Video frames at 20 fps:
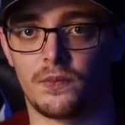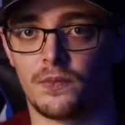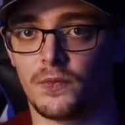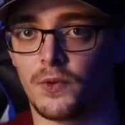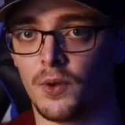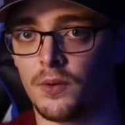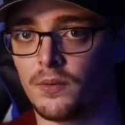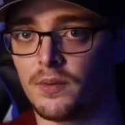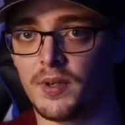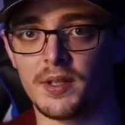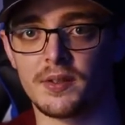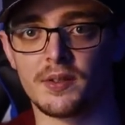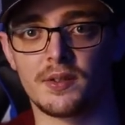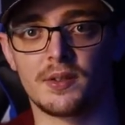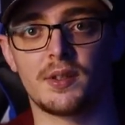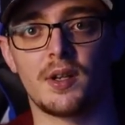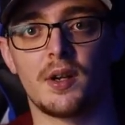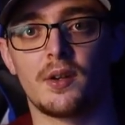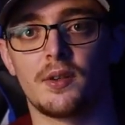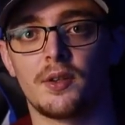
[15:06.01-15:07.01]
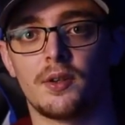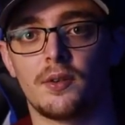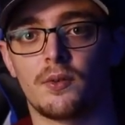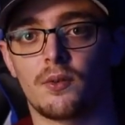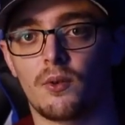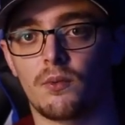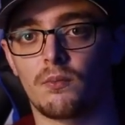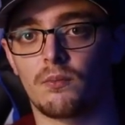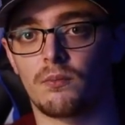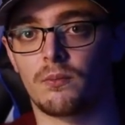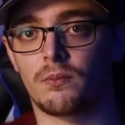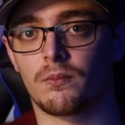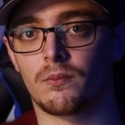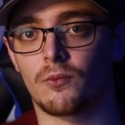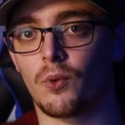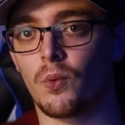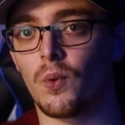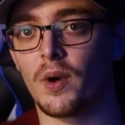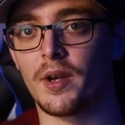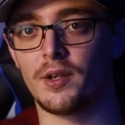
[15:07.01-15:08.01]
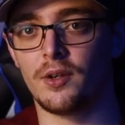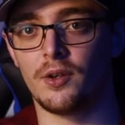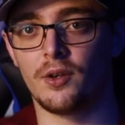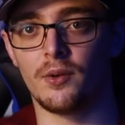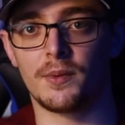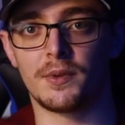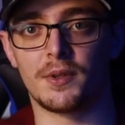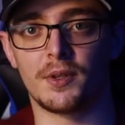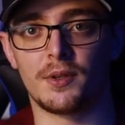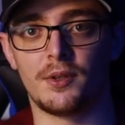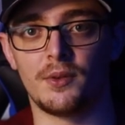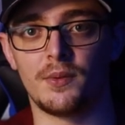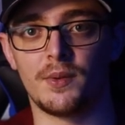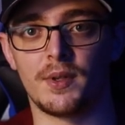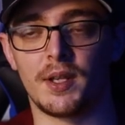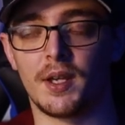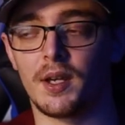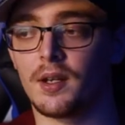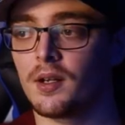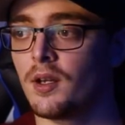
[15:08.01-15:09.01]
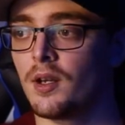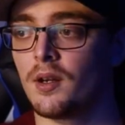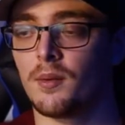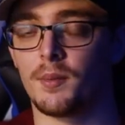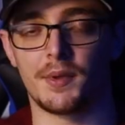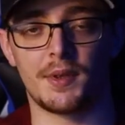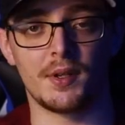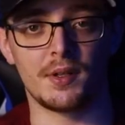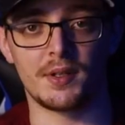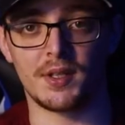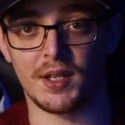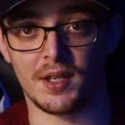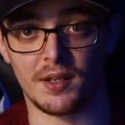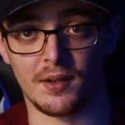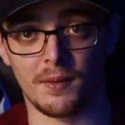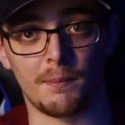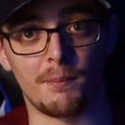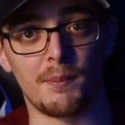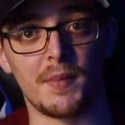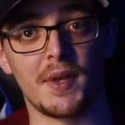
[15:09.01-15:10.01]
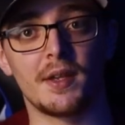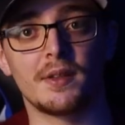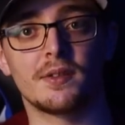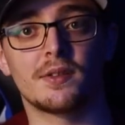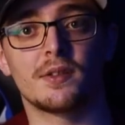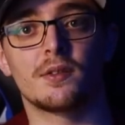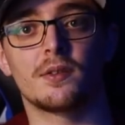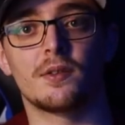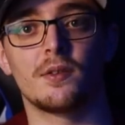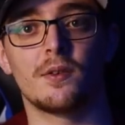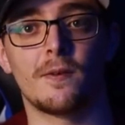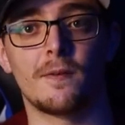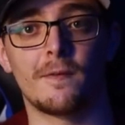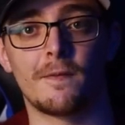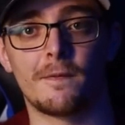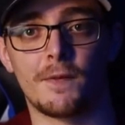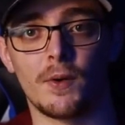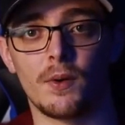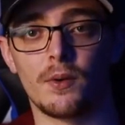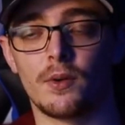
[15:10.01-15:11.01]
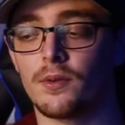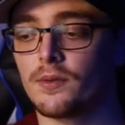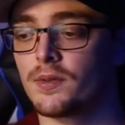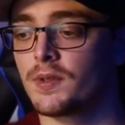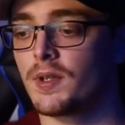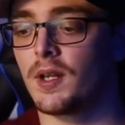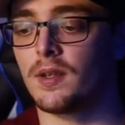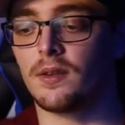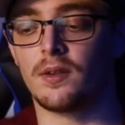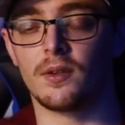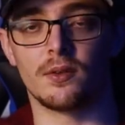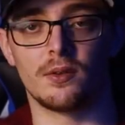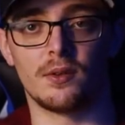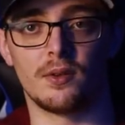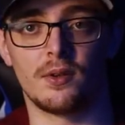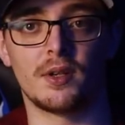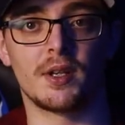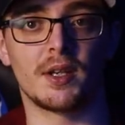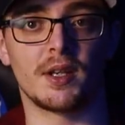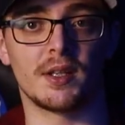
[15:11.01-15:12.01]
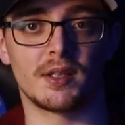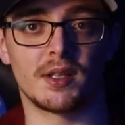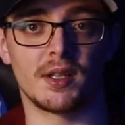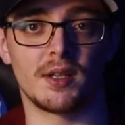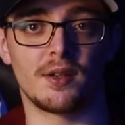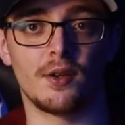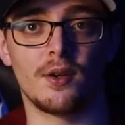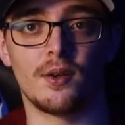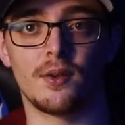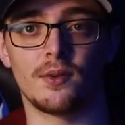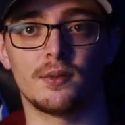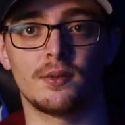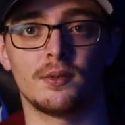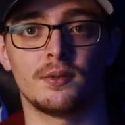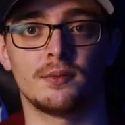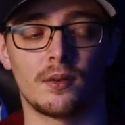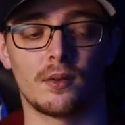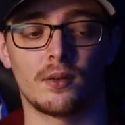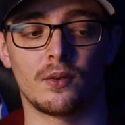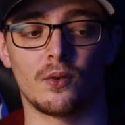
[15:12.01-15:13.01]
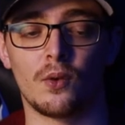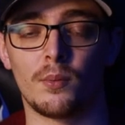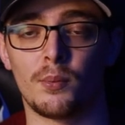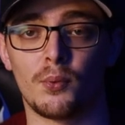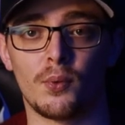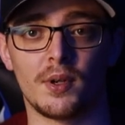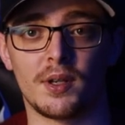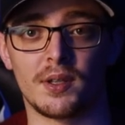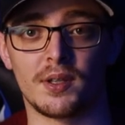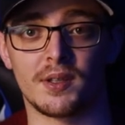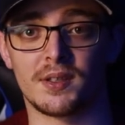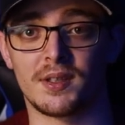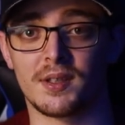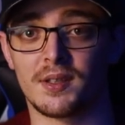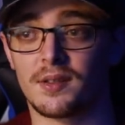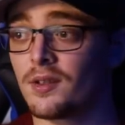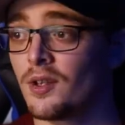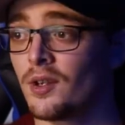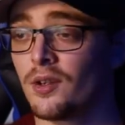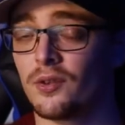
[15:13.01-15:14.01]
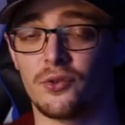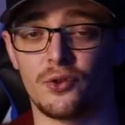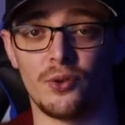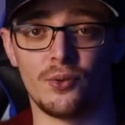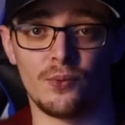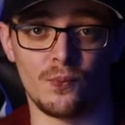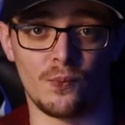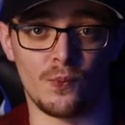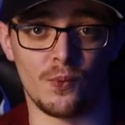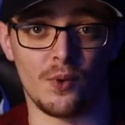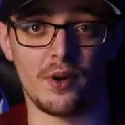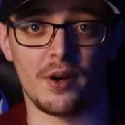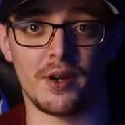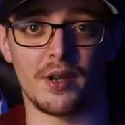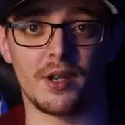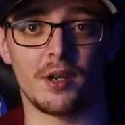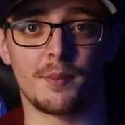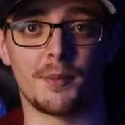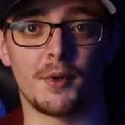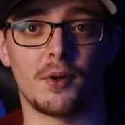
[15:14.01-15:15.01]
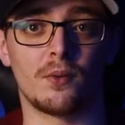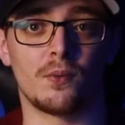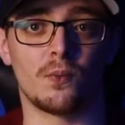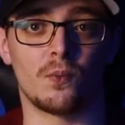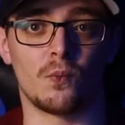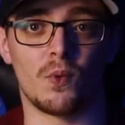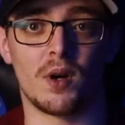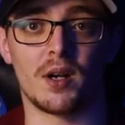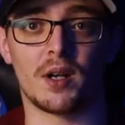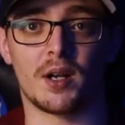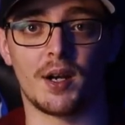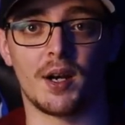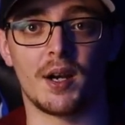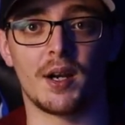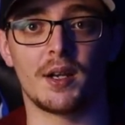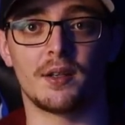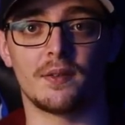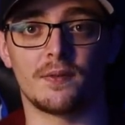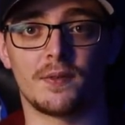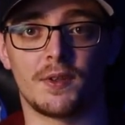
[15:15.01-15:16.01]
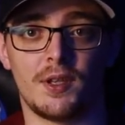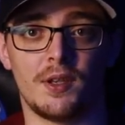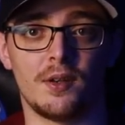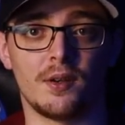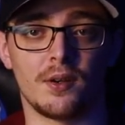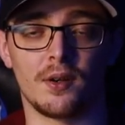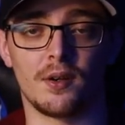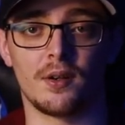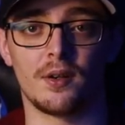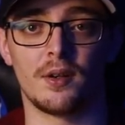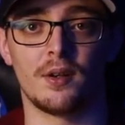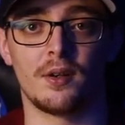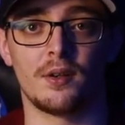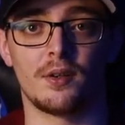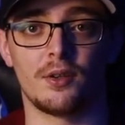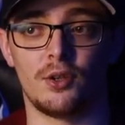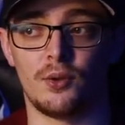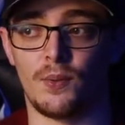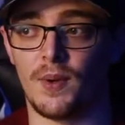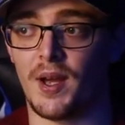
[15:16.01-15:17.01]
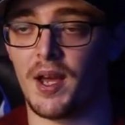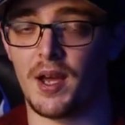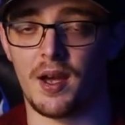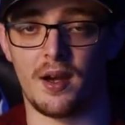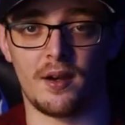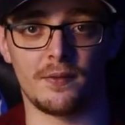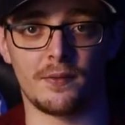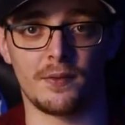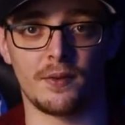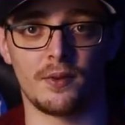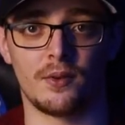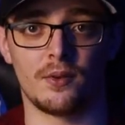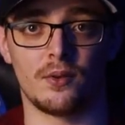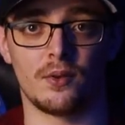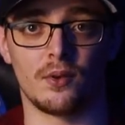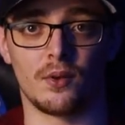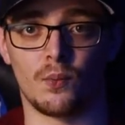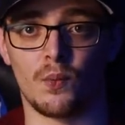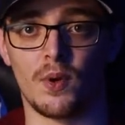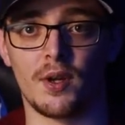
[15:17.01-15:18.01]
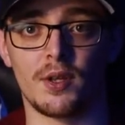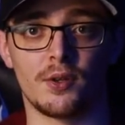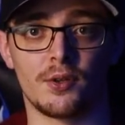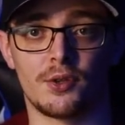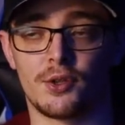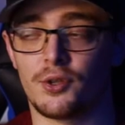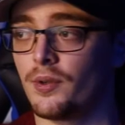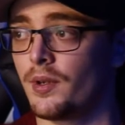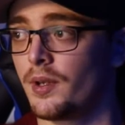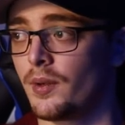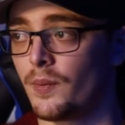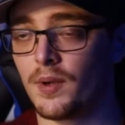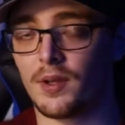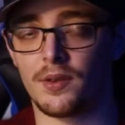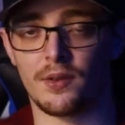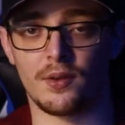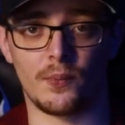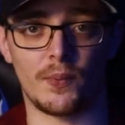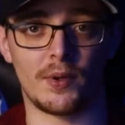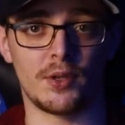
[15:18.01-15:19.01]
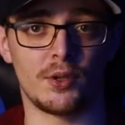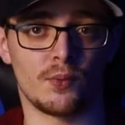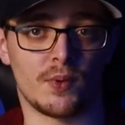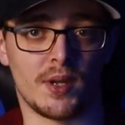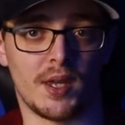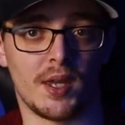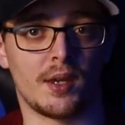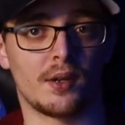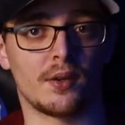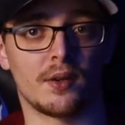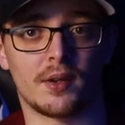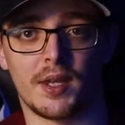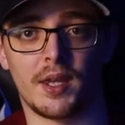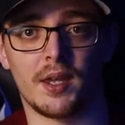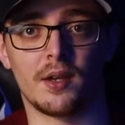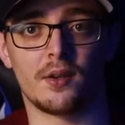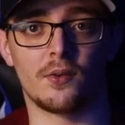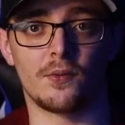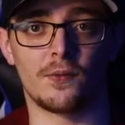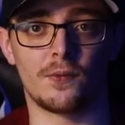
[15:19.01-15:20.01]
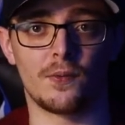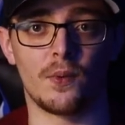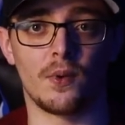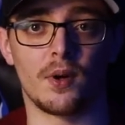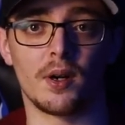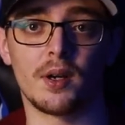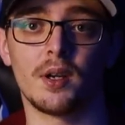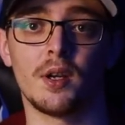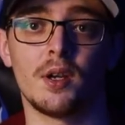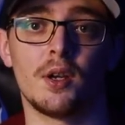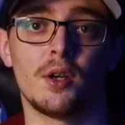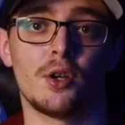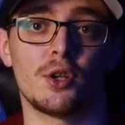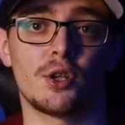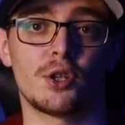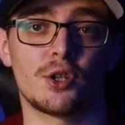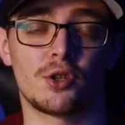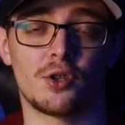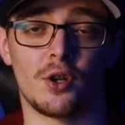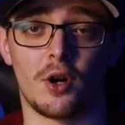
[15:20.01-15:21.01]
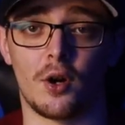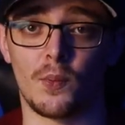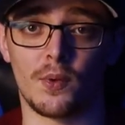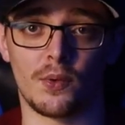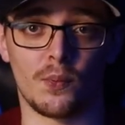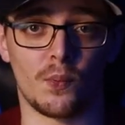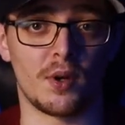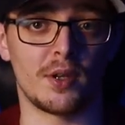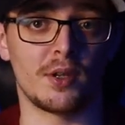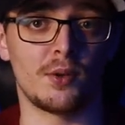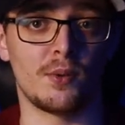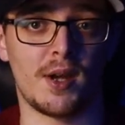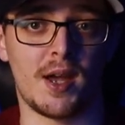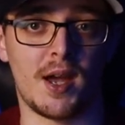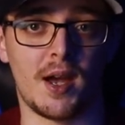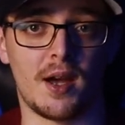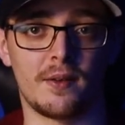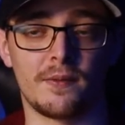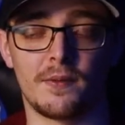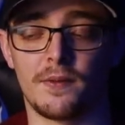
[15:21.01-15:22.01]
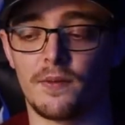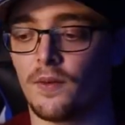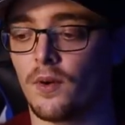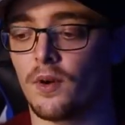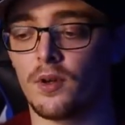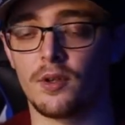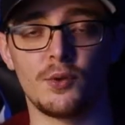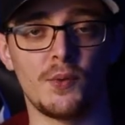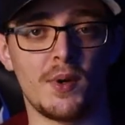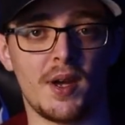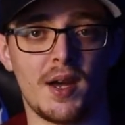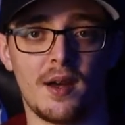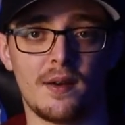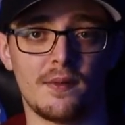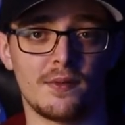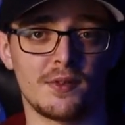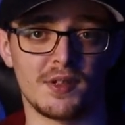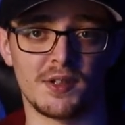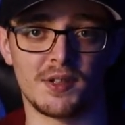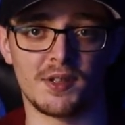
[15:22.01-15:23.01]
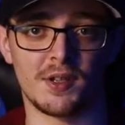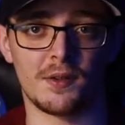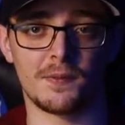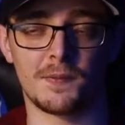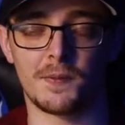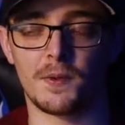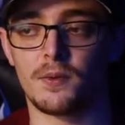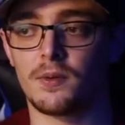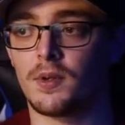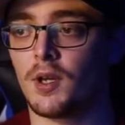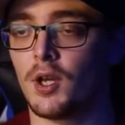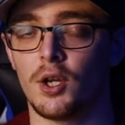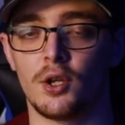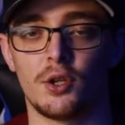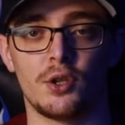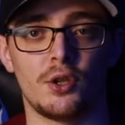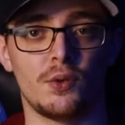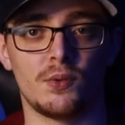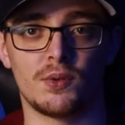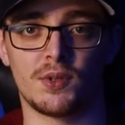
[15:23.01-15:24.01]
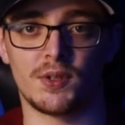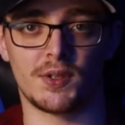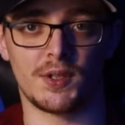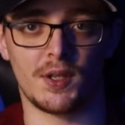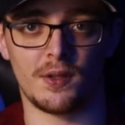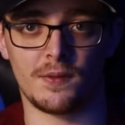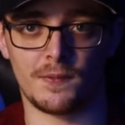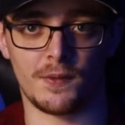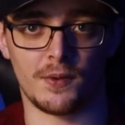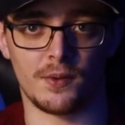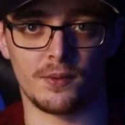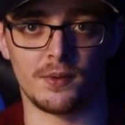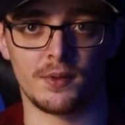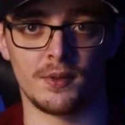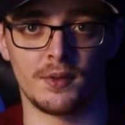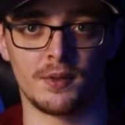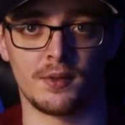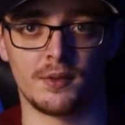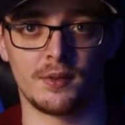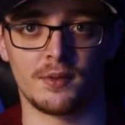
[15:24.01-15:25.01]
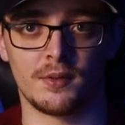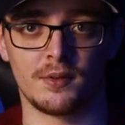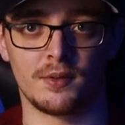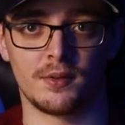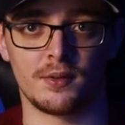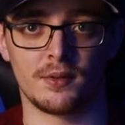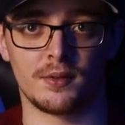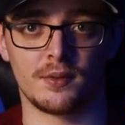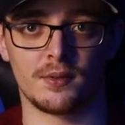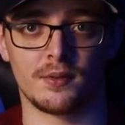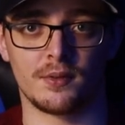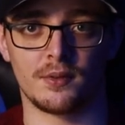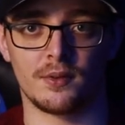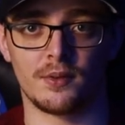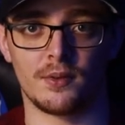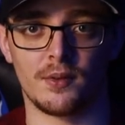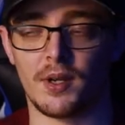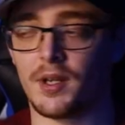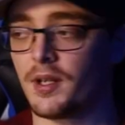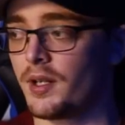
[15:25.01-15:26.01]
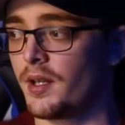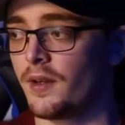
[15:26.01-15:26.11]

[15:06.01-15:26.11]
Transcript: Don't necessarily quite know what they're doing yet, but they're taking amazing photos and they're learning as they go. The whole point of this is don't worry about what kind of gear you have or what you're shooting with or what you can or can't afford. Start with what you have. If all you have is a cell phone, use a cell phone, right?